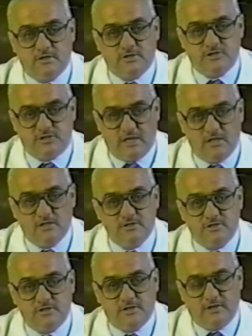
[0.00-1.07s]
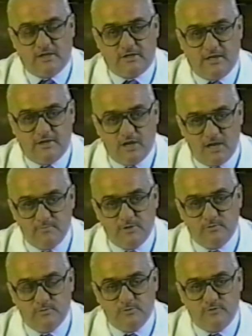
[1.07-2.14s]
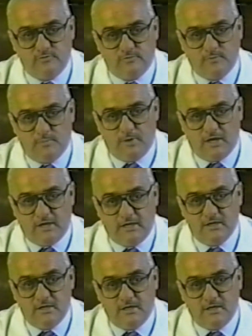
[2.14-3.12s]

cells that cannot be removed from the body,